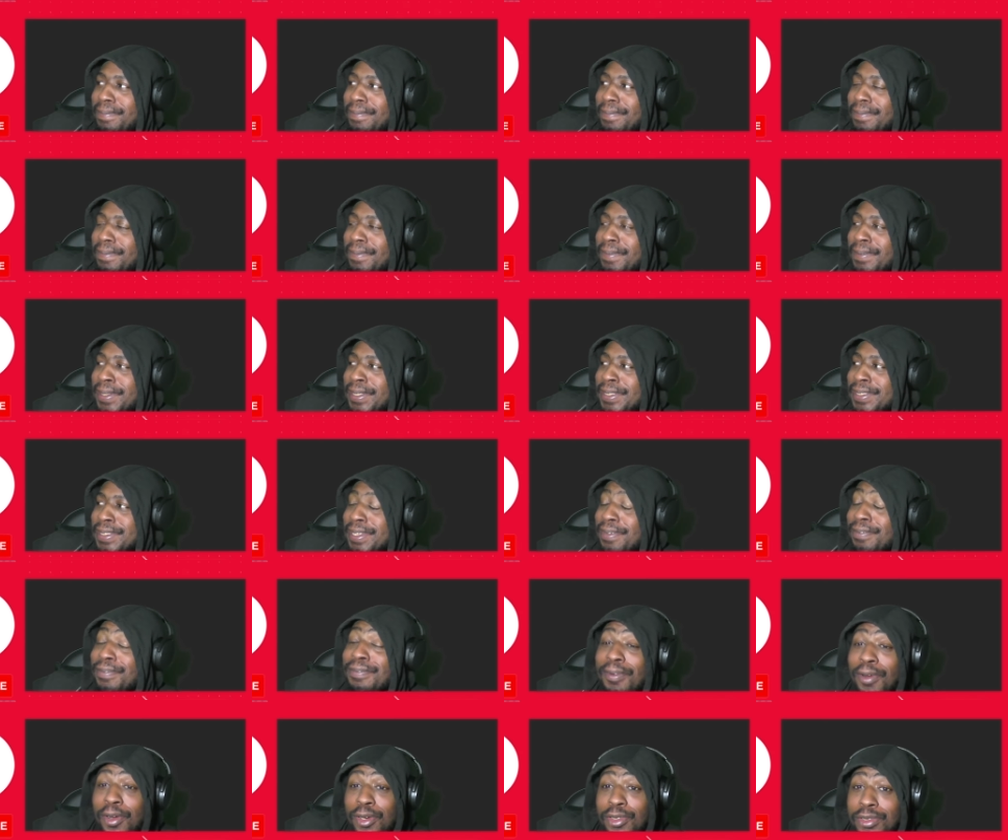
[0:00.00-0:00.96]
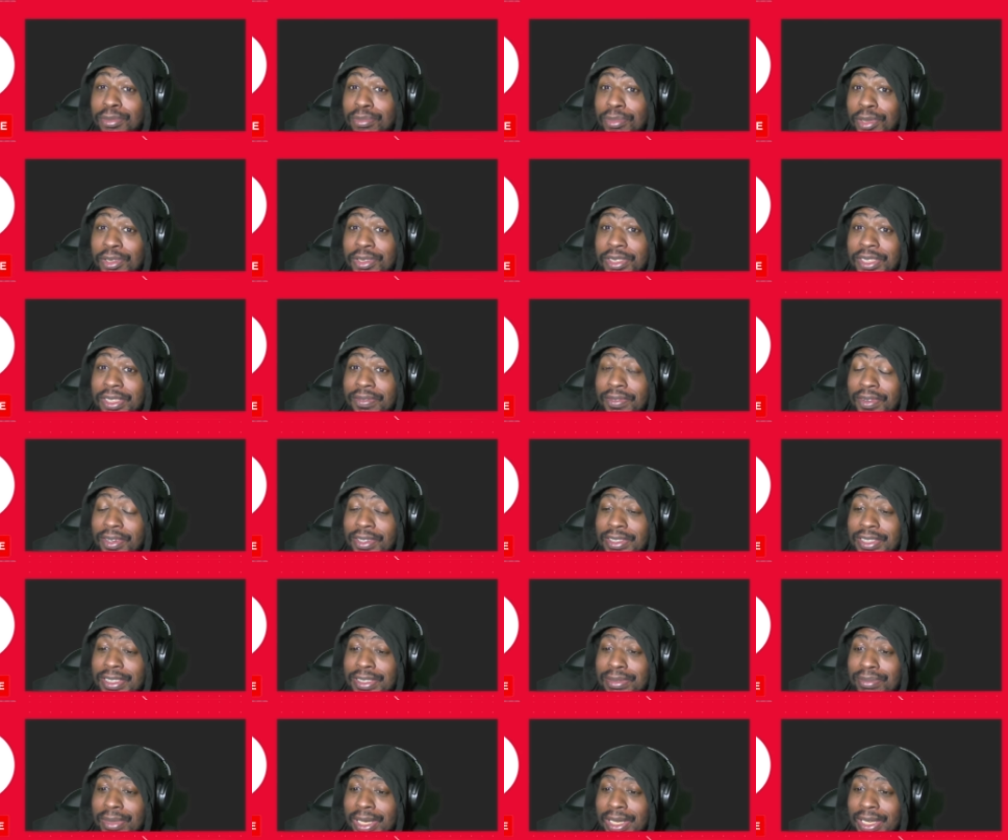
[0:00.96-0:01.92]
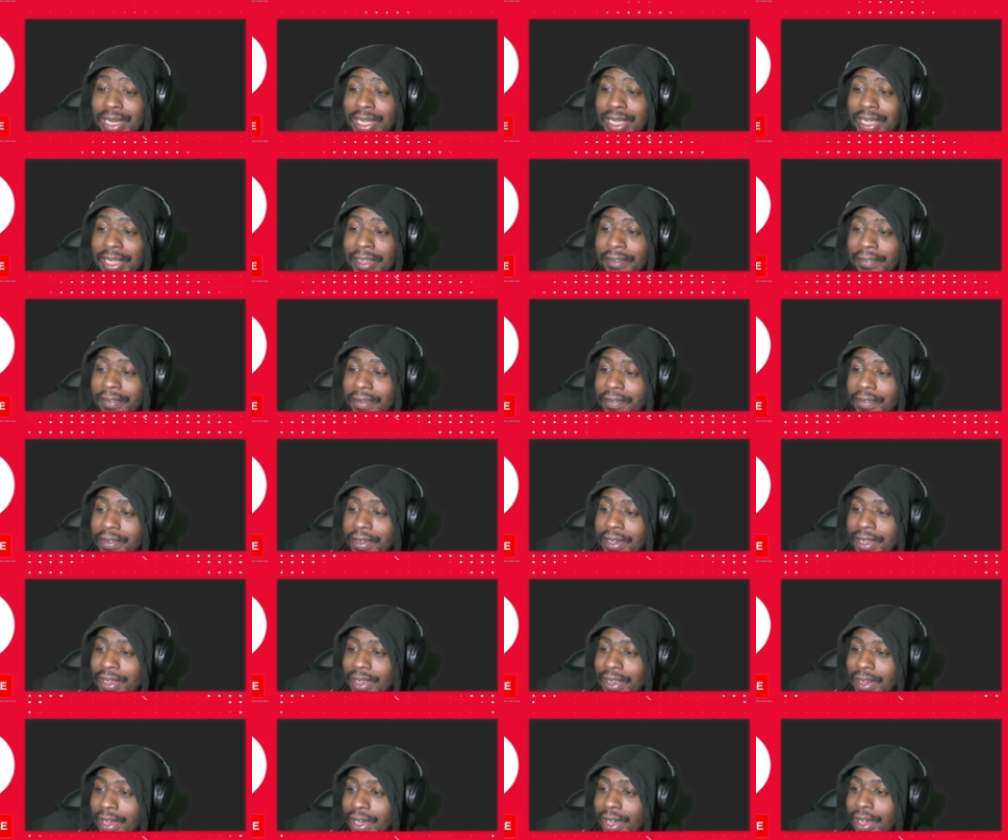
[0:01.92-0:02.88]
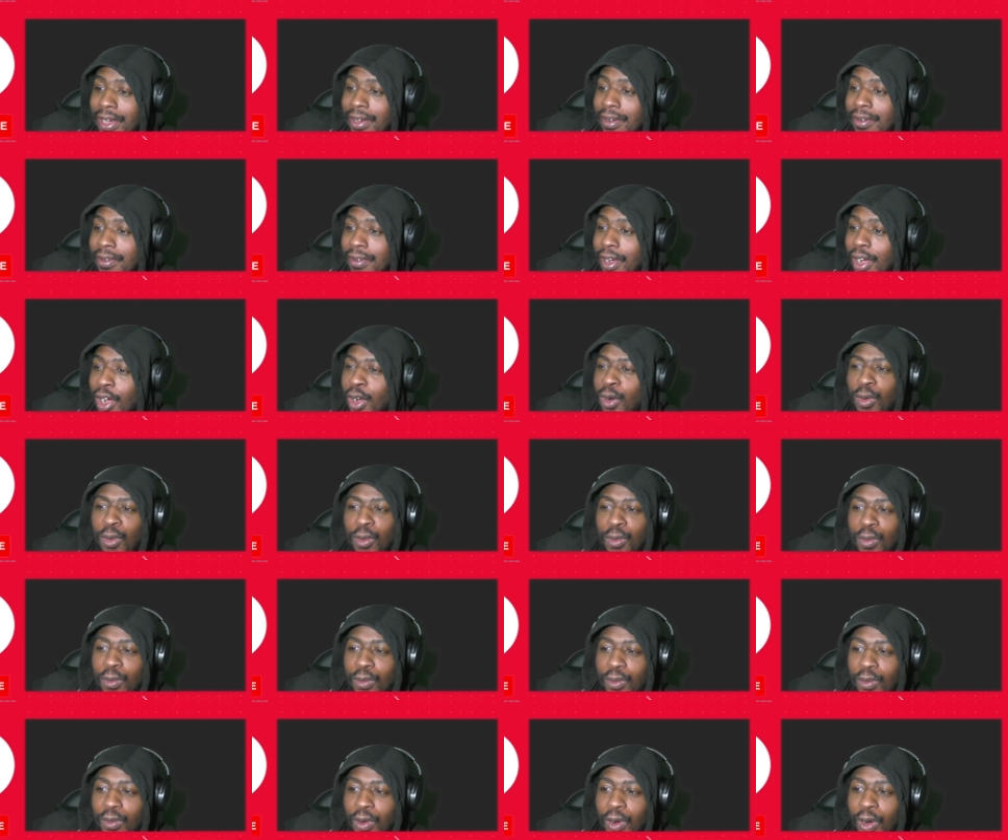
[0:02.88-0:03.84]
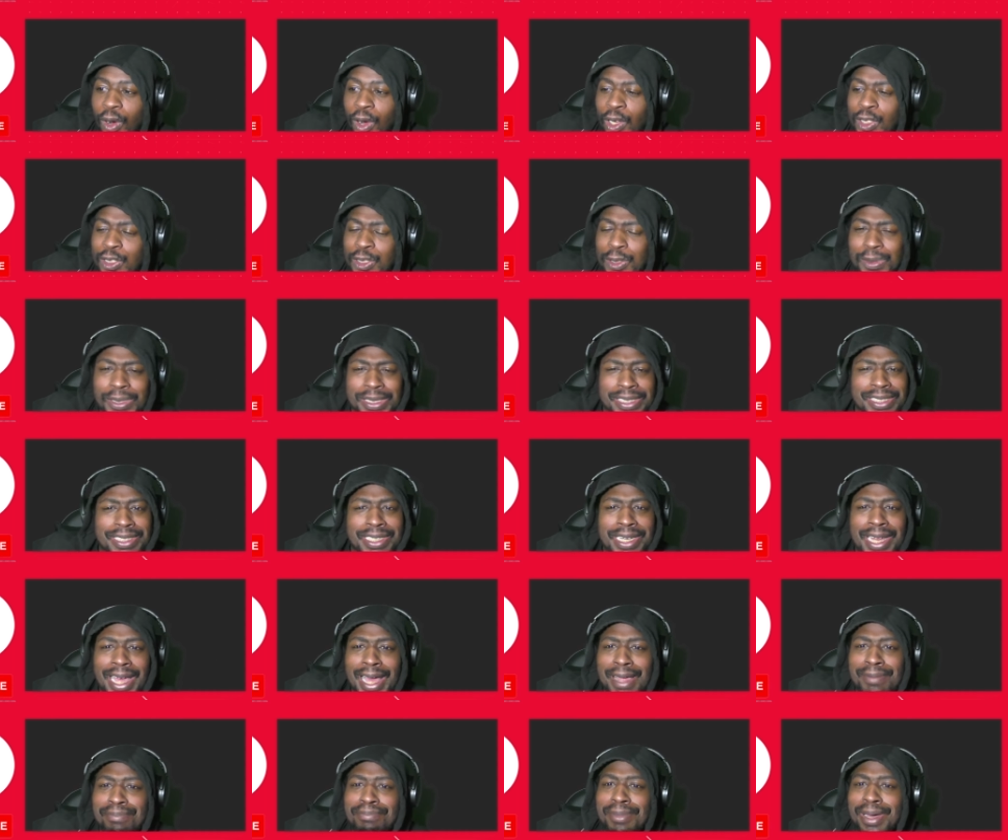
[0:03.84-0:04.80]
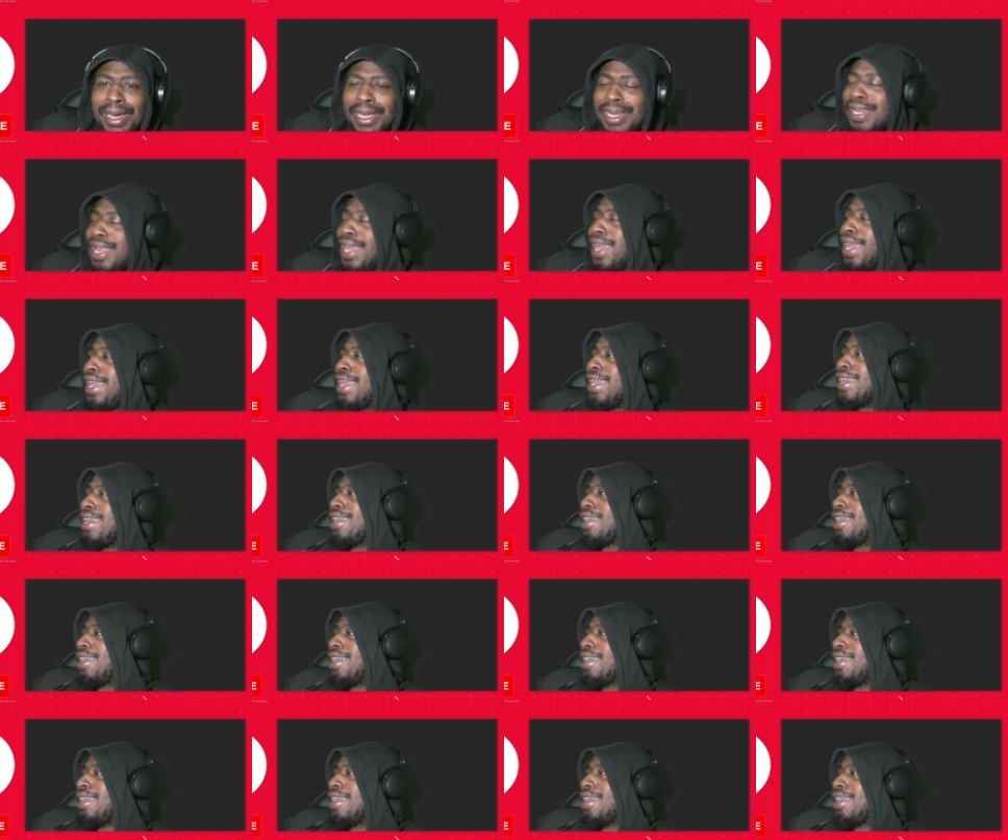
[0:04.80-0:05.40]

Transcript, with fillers: This is the first MultiVersus Monday that I've ever done? Oh. Oh, also, it's not Monday.